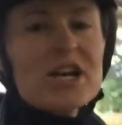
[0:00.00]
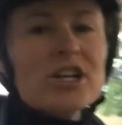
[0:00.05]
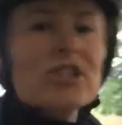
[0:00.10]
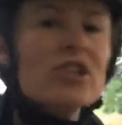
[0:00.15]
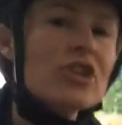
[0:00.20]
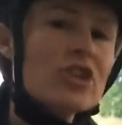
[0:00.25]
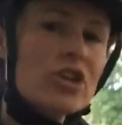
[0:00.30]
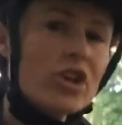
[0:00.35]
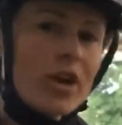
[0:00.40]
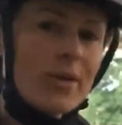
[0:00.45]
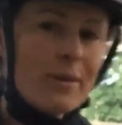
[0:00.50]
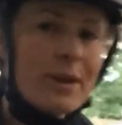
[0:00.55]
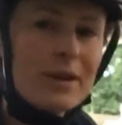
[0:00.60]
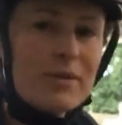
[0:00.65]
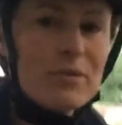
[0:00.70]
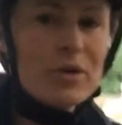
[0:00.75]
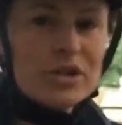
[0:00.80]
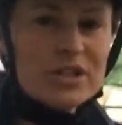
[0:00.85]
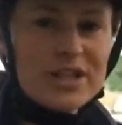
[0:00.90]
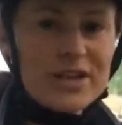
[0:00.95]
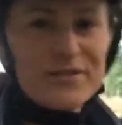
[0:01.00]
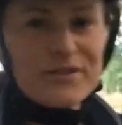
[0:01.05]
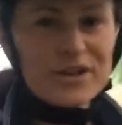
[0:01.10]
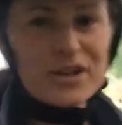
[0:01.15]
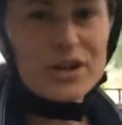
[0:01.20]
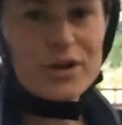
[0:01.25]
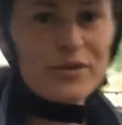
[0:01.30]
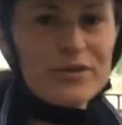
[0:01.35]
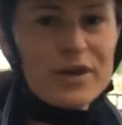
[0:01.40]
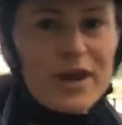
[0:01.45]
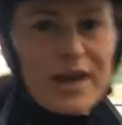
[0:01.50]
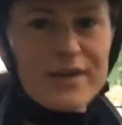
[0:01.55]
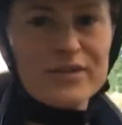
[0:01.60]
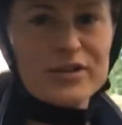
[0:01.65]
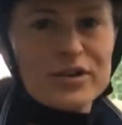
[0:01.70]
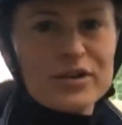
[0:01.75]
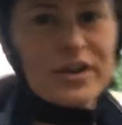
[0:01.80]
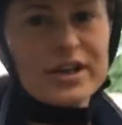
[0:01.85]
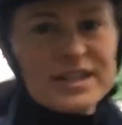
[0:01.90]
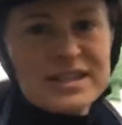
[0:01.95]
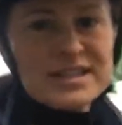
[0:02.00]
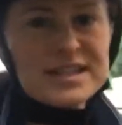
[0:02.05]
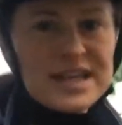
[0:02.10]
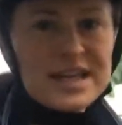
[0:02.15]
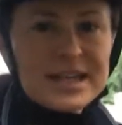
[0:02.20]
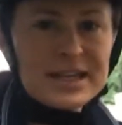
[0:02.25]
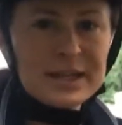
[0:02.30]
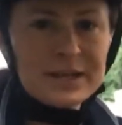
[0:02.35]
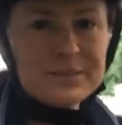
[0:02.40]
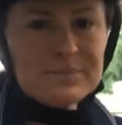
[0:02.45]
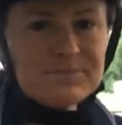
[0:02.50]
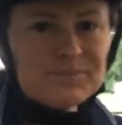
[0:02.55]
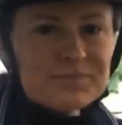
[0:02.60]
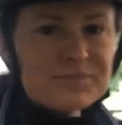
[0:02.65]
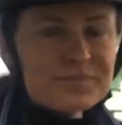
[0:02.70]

so you can go back and watch that video if you haven't already seen it.